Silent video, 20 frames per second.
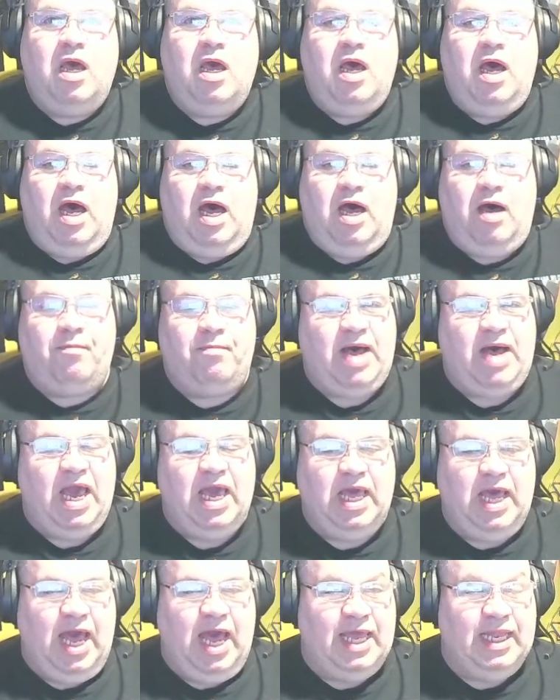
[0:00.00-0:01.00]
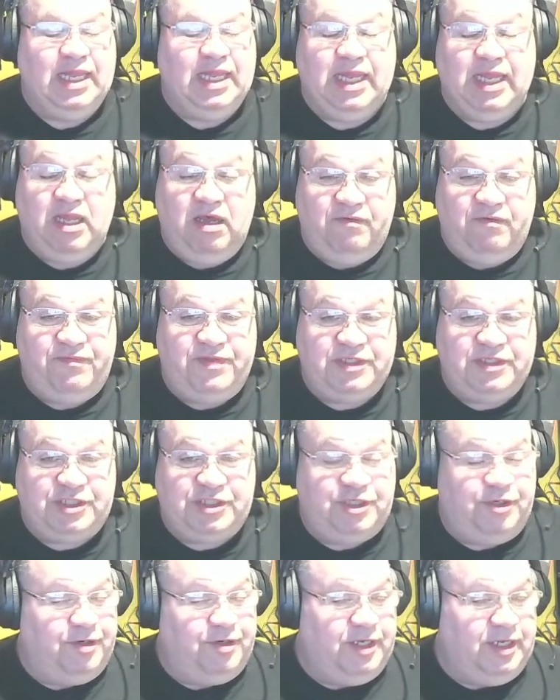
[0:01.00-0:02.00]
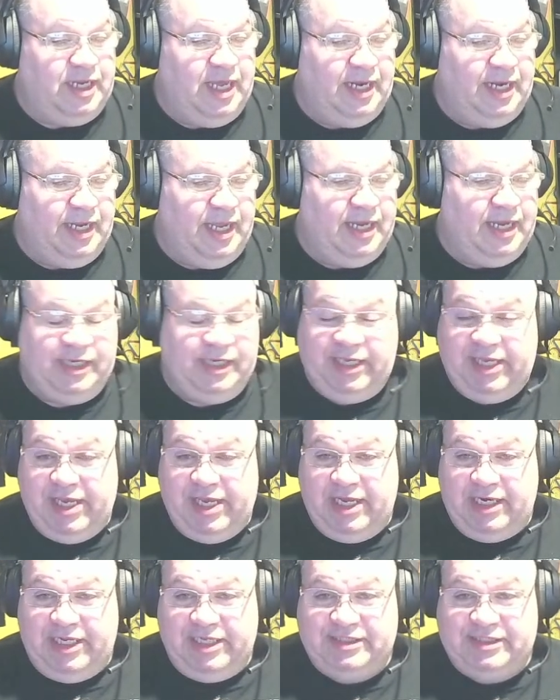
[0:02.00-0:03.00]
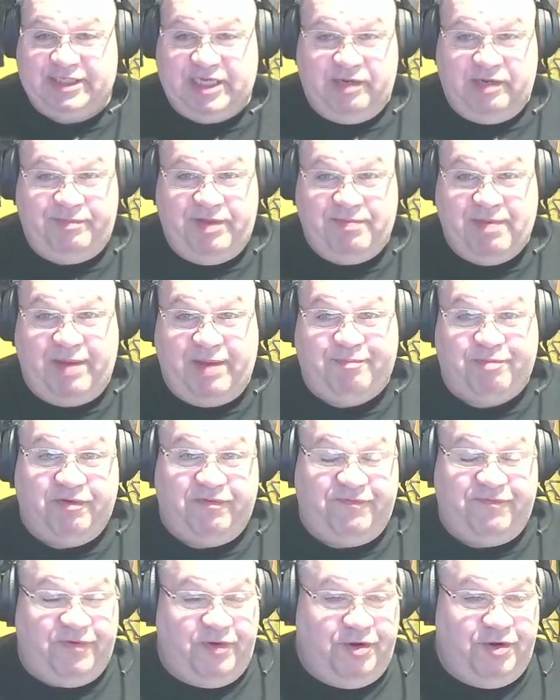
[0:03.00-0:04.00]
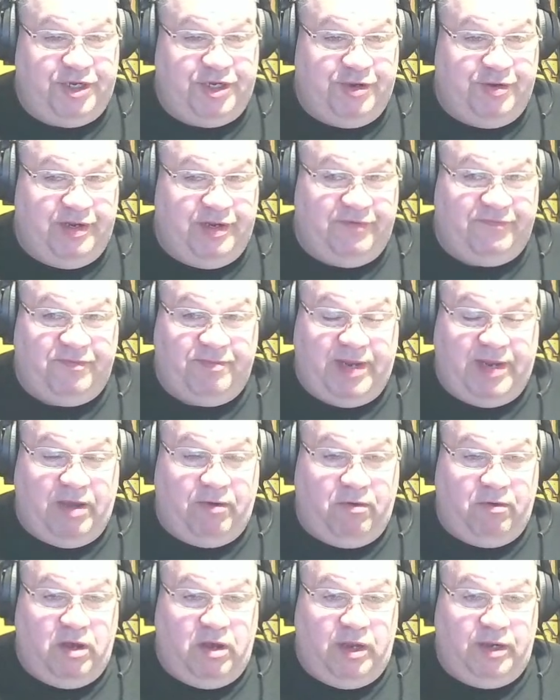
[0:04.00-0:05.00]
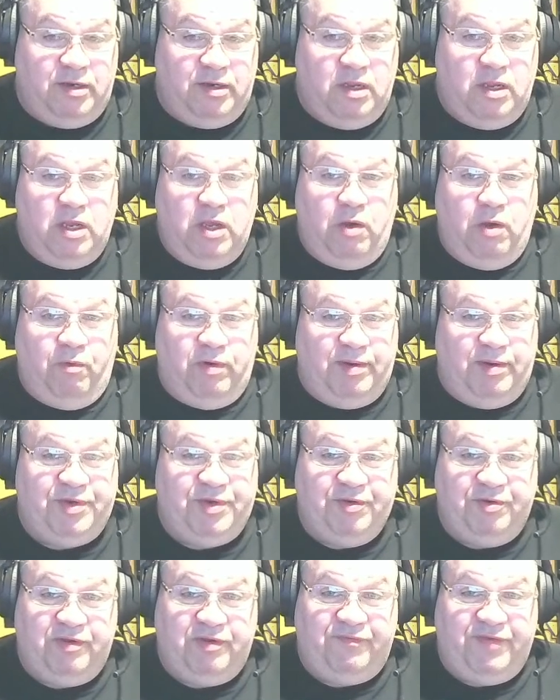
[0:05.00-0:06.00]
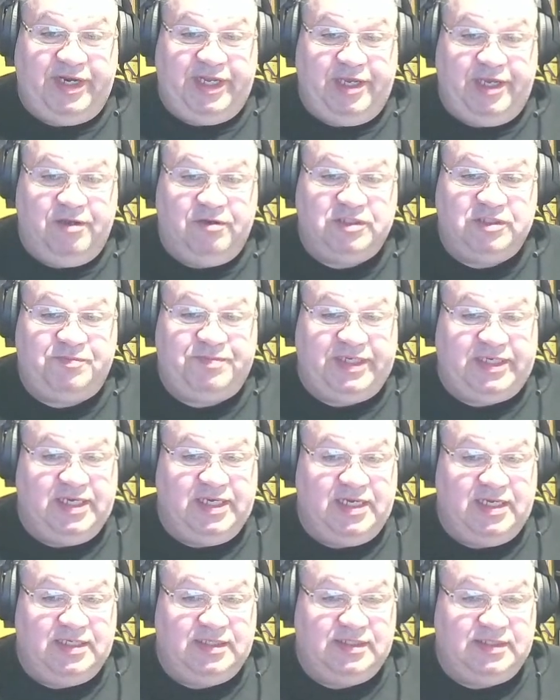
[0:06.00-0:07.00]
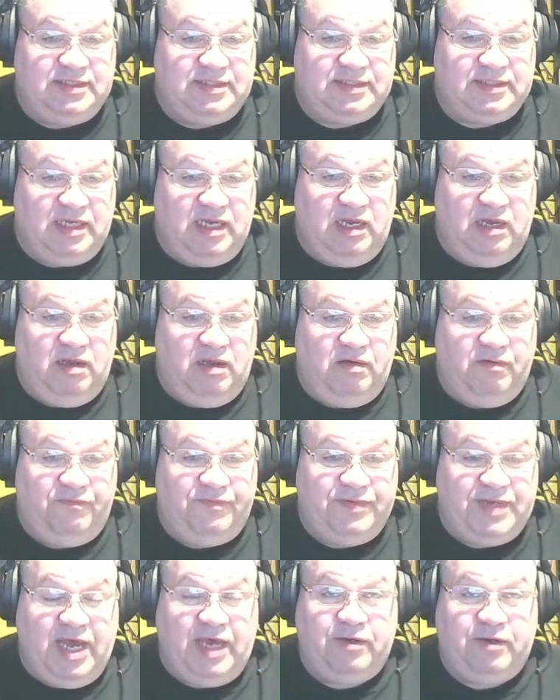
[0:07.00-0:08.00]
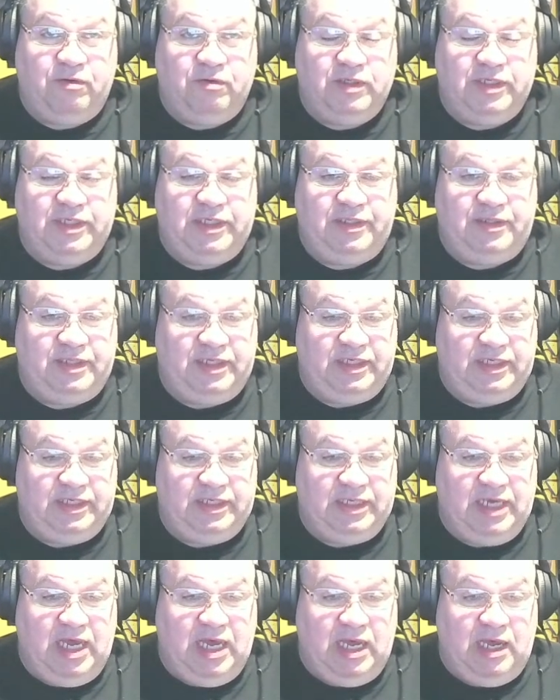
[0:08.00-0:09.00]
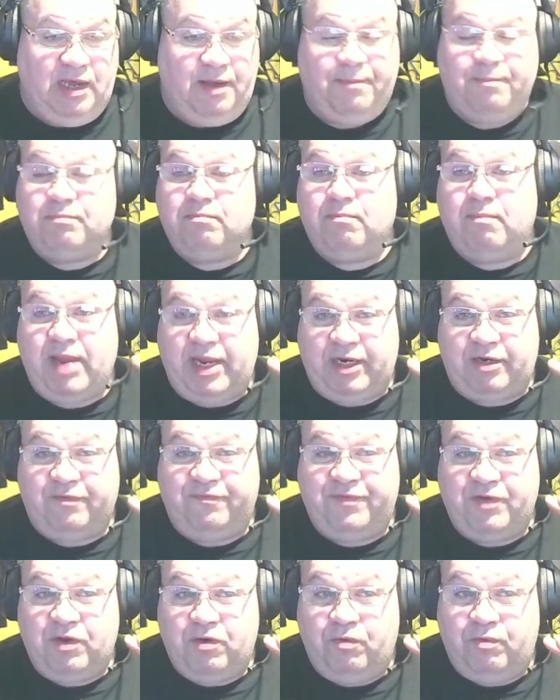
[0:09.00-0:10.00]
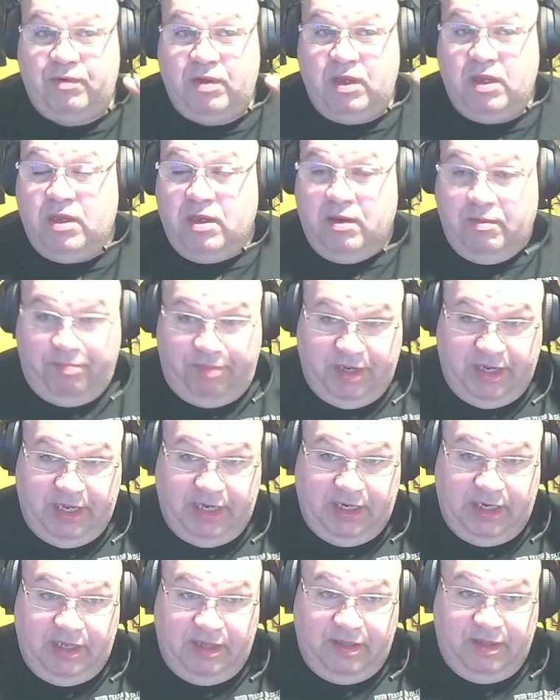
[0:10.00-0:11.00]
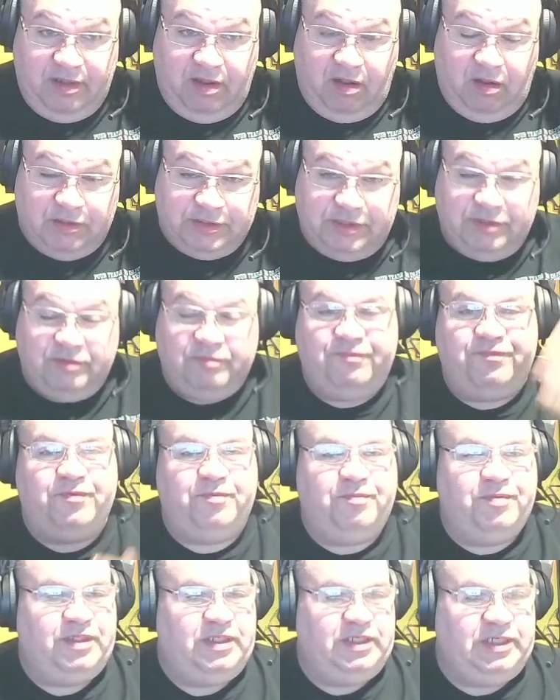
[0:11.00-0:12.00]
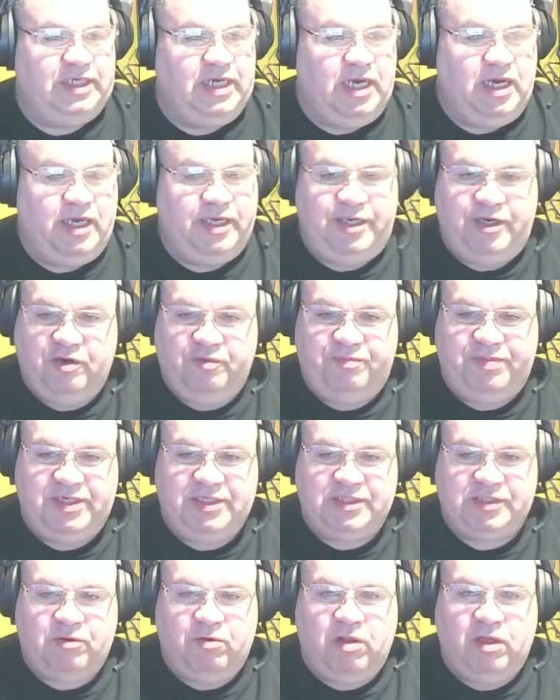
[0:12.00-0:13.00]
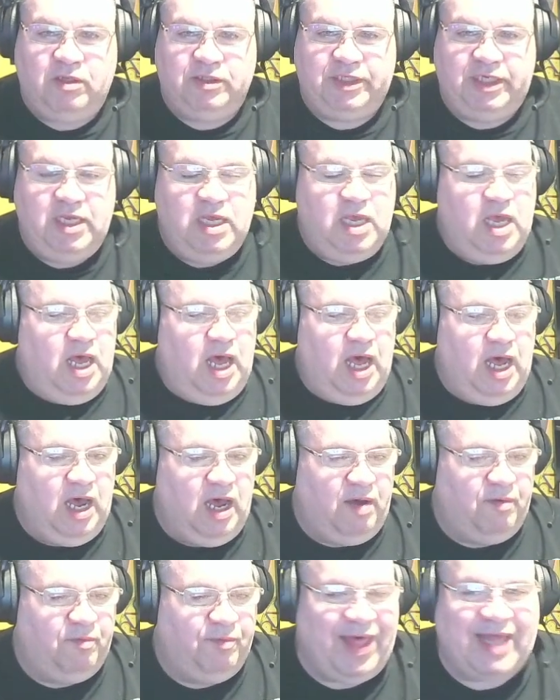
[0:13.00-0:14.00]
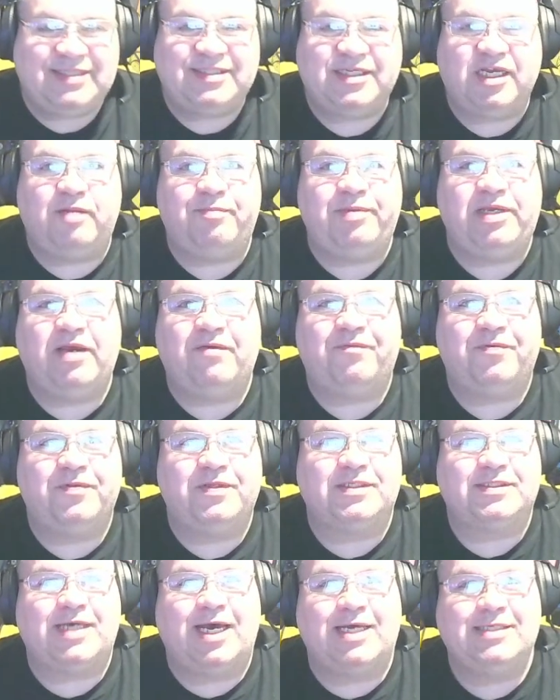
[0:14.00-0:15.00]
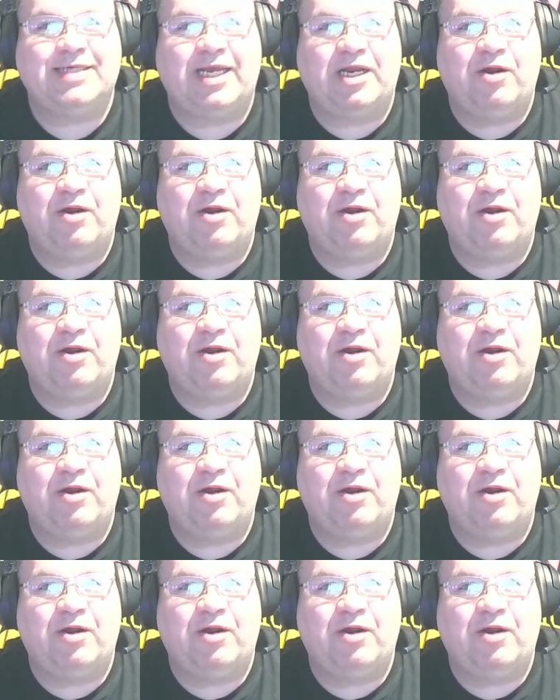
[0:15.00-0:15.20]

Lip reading: I love this unit, and again, it's going to be my preferred unit from now on when I'm doing videos because of not only the microphone, but also for the earpiece quality. Well, that's going to be it for this, guys.